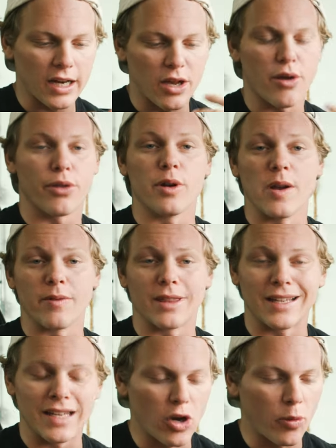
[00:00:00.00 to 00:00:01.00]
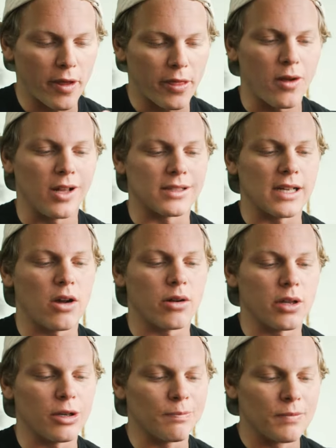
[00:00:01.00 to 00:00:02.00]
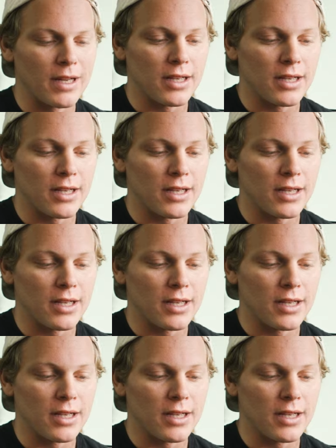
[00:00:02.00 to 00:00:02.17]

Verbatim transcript: of go through everything, get all my thoughts out here.